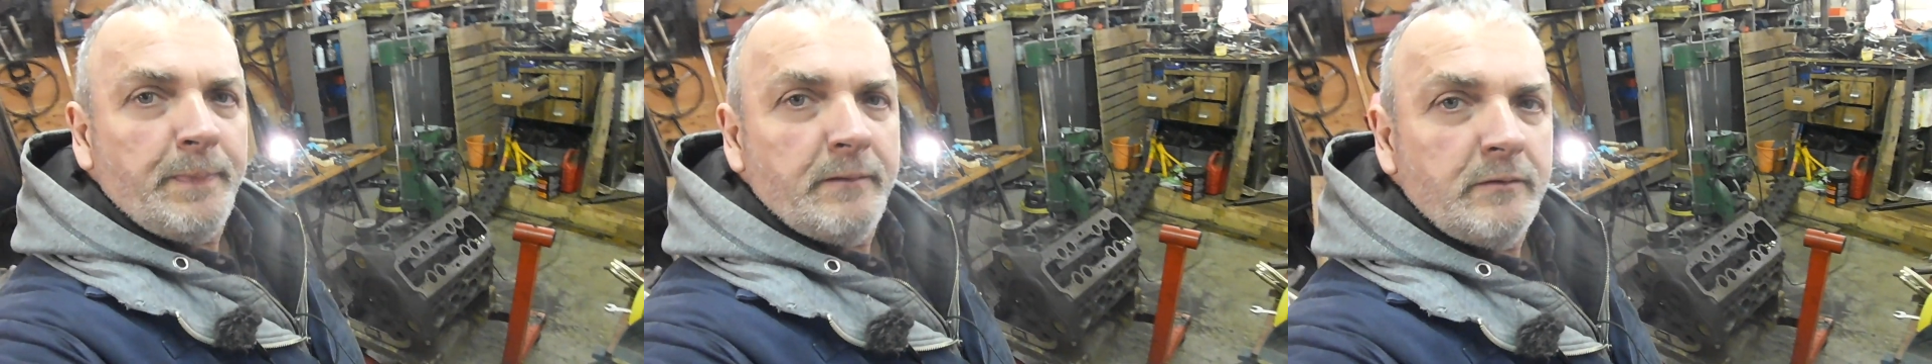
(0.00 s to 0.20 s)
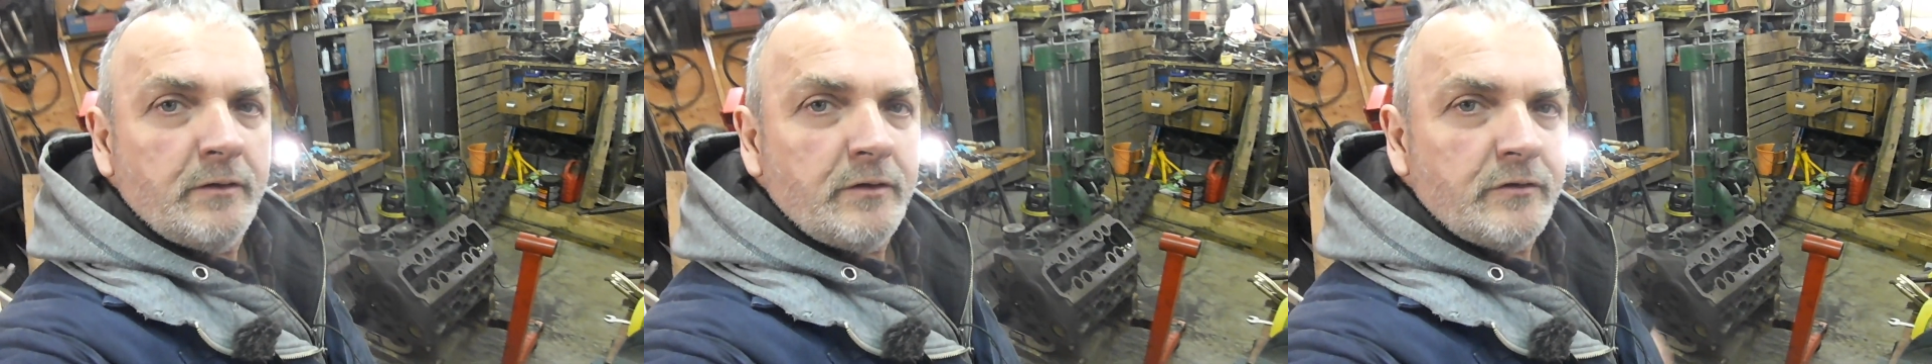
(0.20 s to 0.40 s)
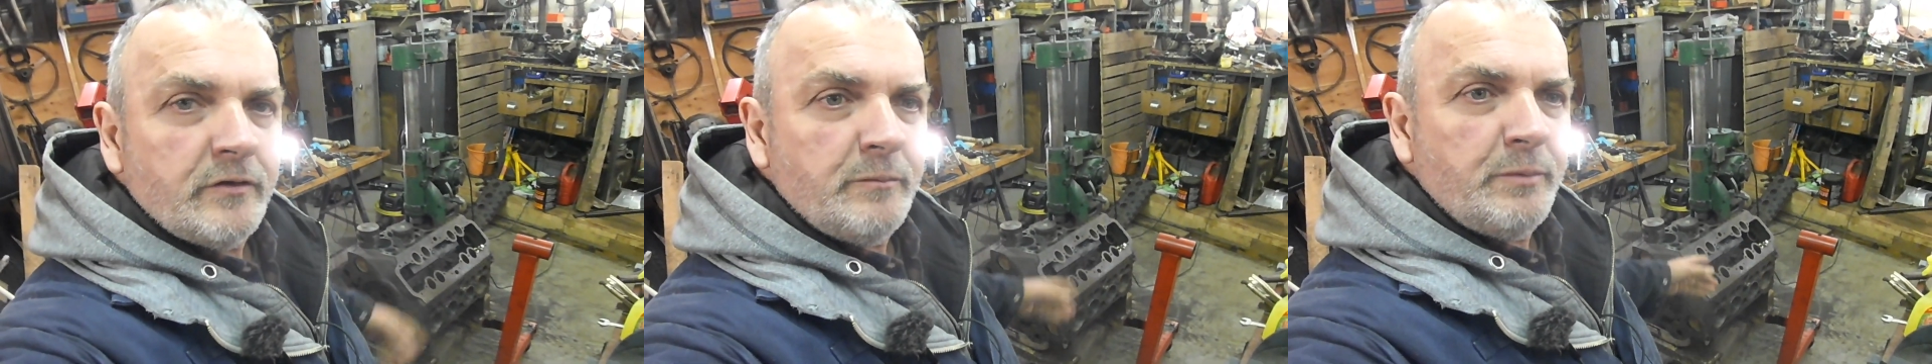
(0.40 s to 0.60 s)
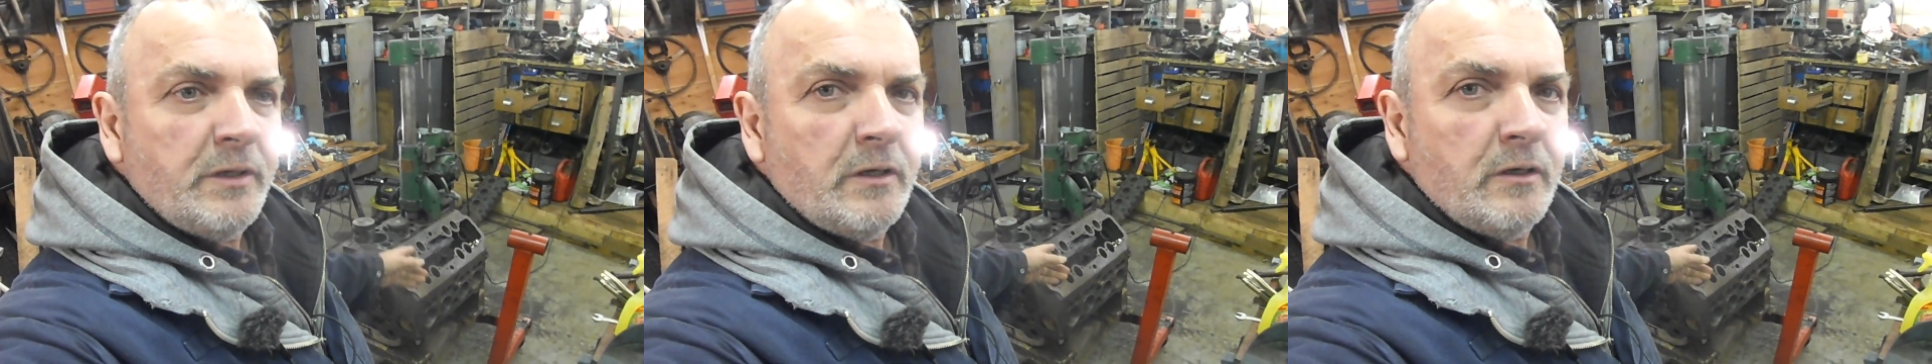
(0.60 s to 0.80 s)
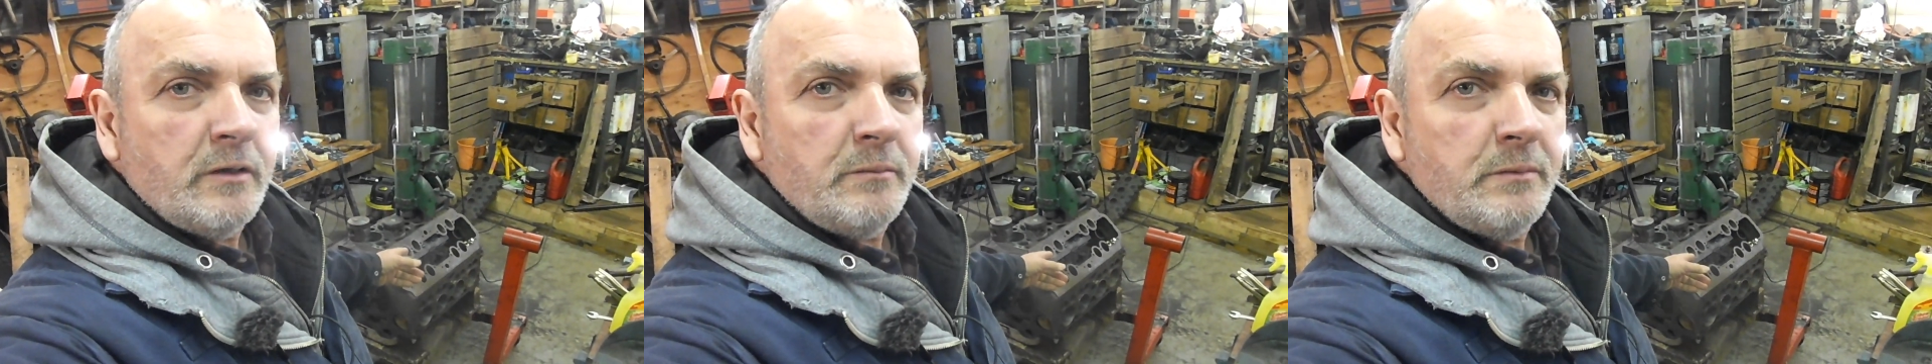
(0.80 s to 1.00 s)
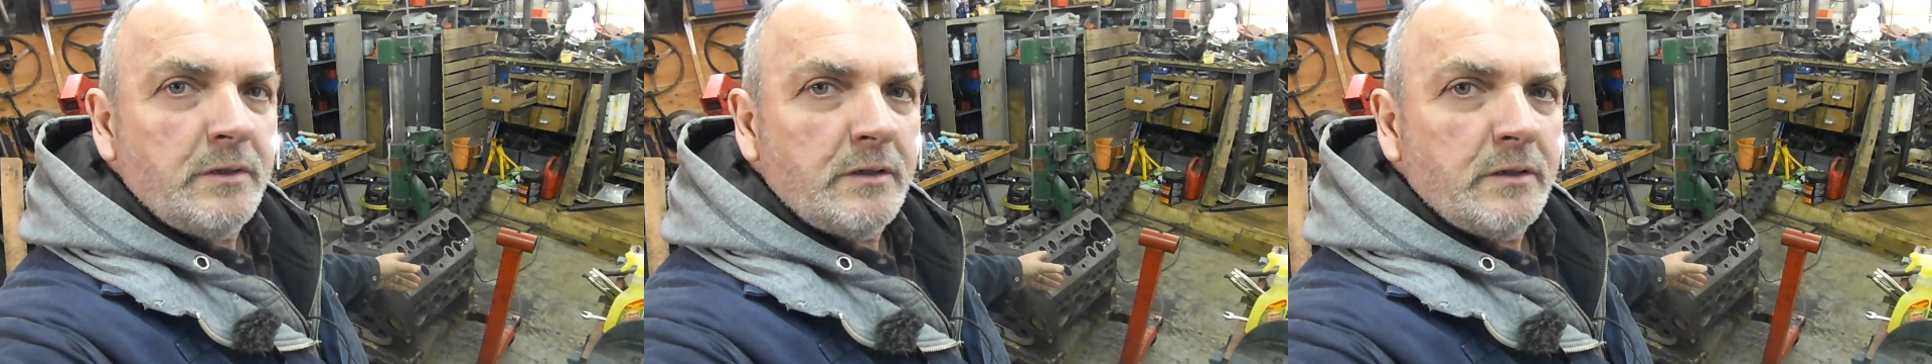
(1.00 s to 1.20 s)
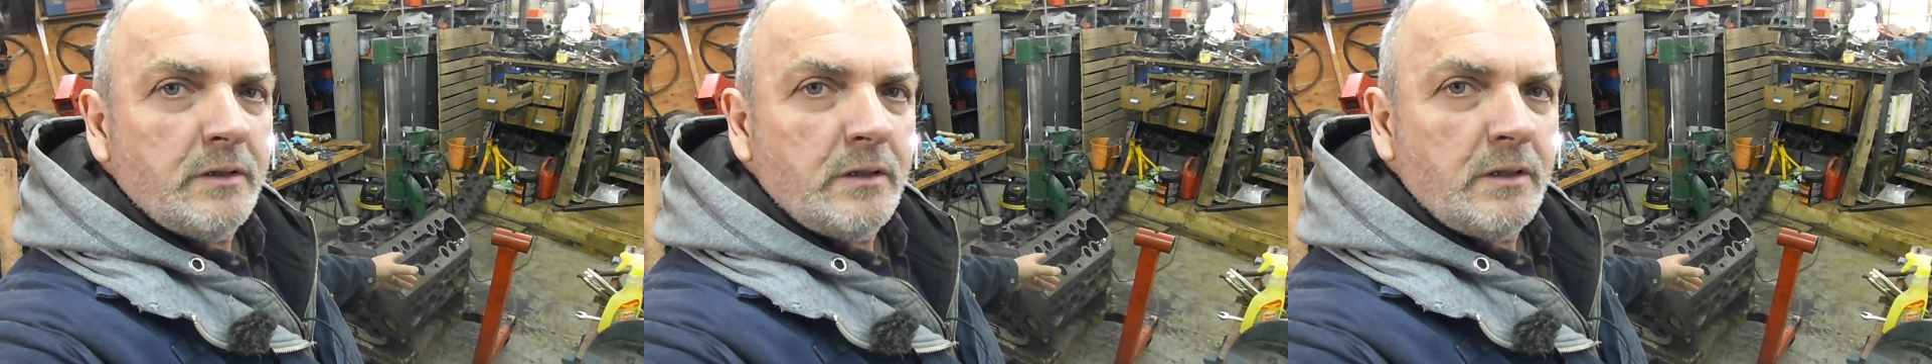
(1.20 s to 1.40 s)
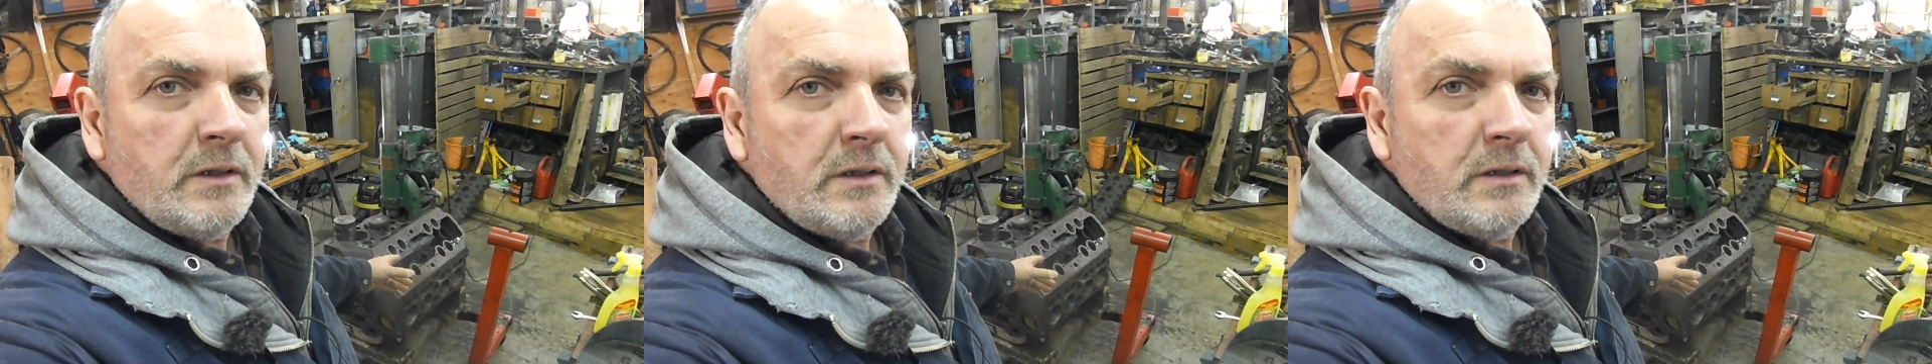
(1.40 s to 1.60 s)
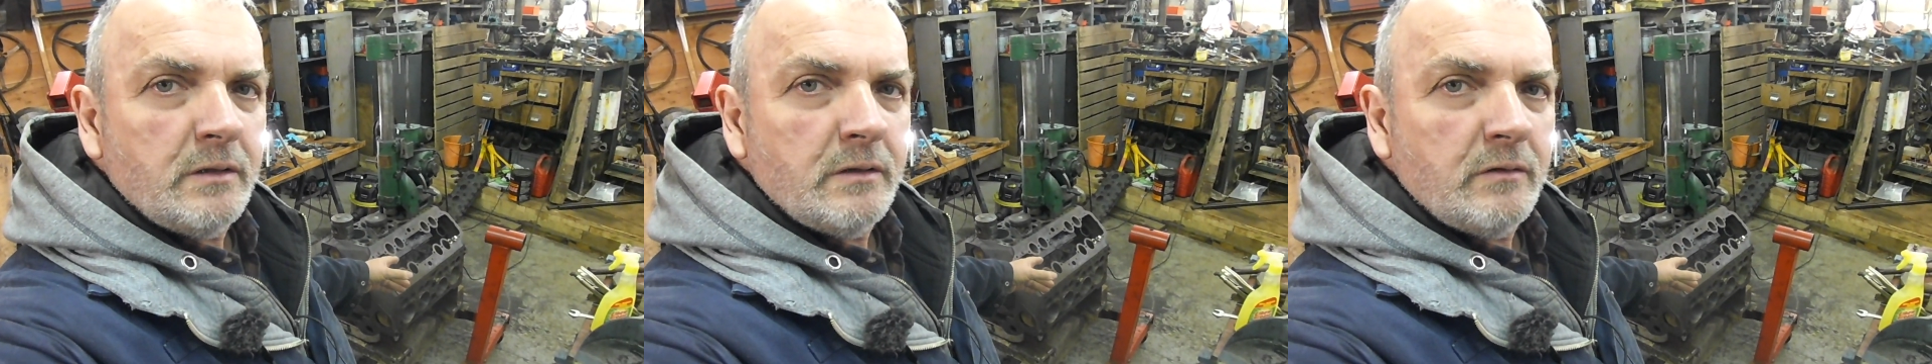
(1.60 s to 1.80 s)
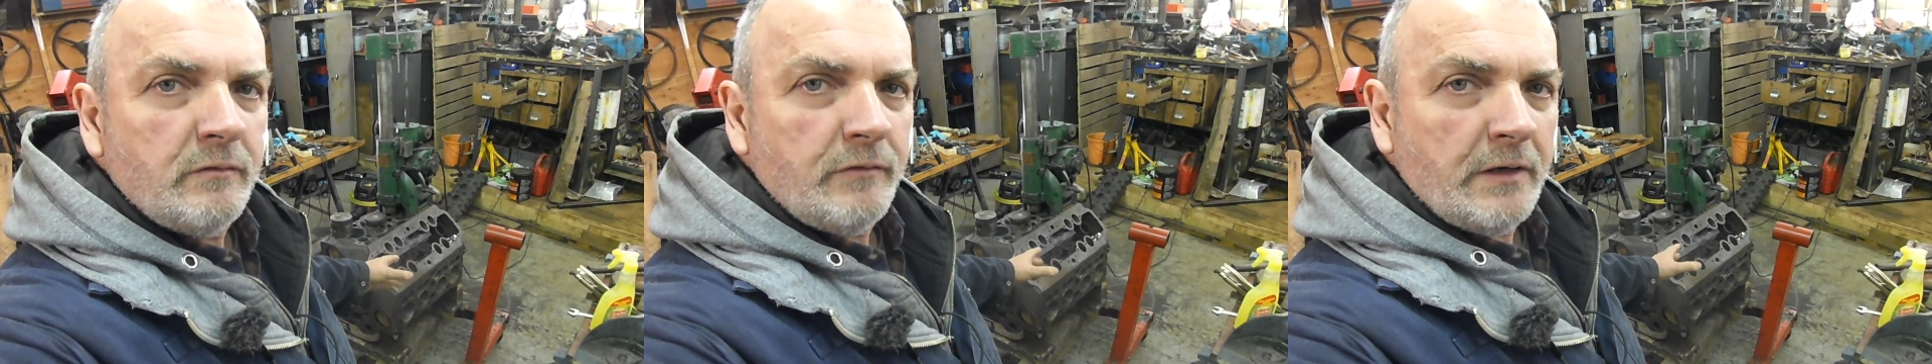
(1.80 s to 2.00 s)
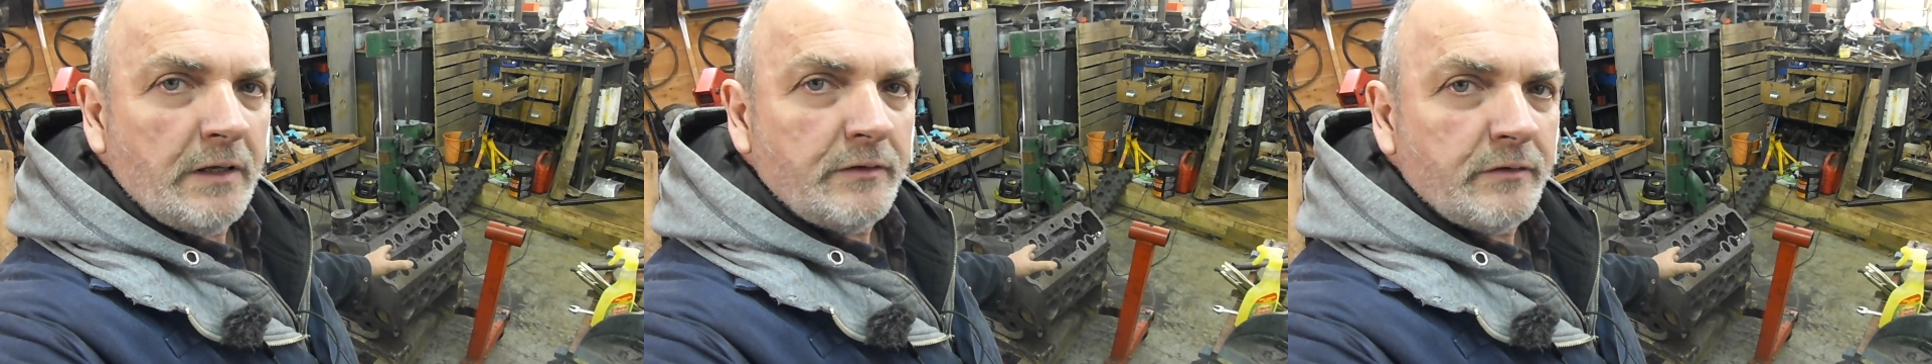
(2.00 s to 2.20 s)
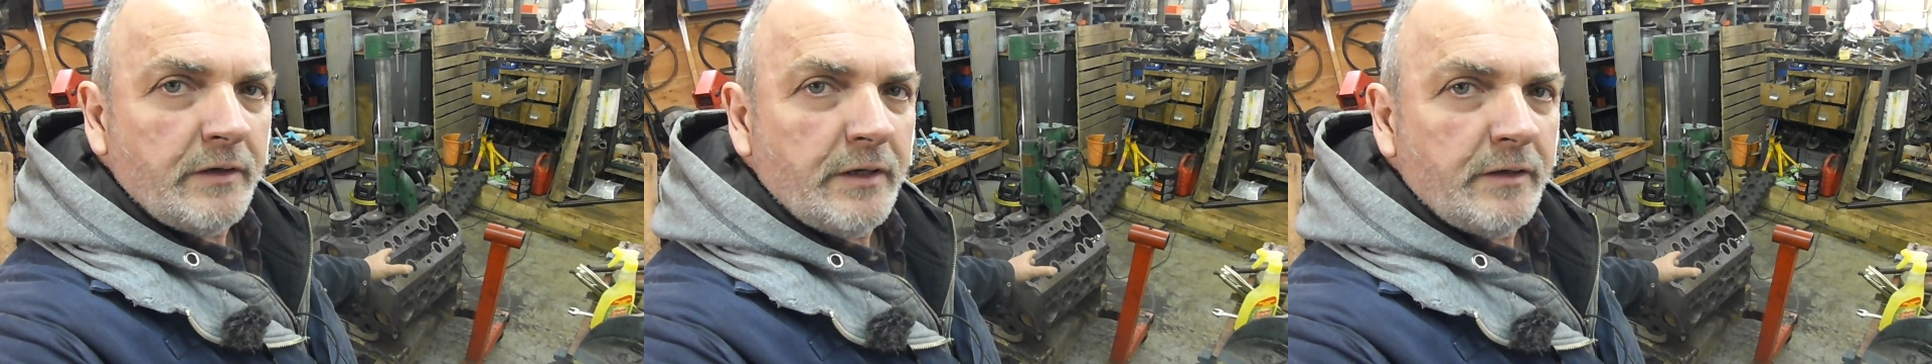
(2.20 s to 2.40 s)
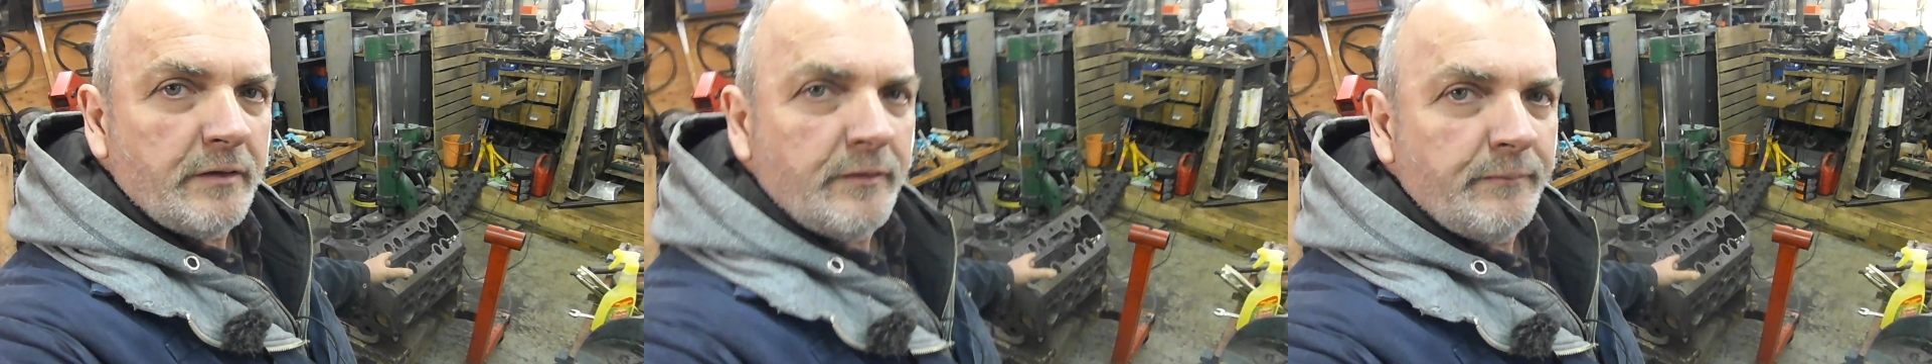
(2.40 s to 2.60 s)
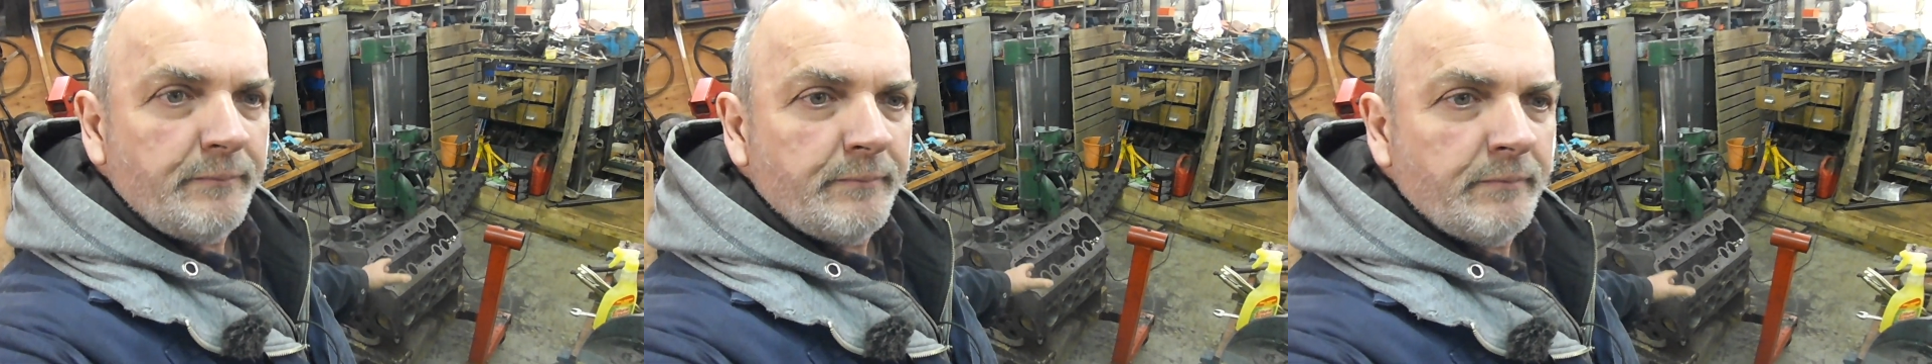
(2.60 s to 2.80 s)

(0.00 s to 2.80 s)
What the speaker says: You can see behind me the Flathead.